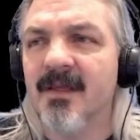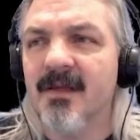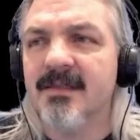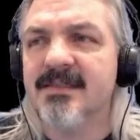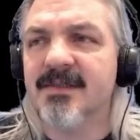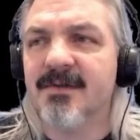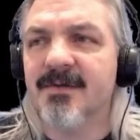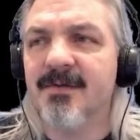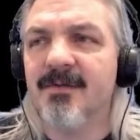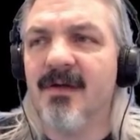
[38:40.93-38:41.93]

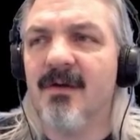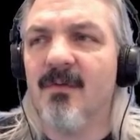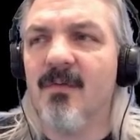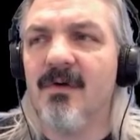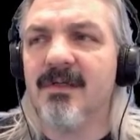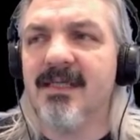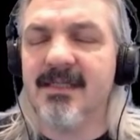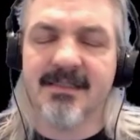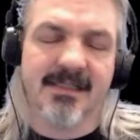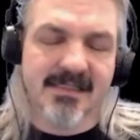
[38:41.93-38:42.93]
So what
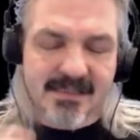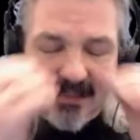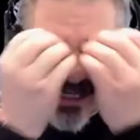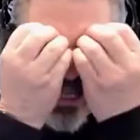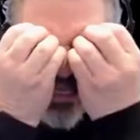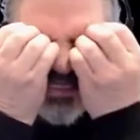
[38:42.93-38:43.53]
Git does is it adds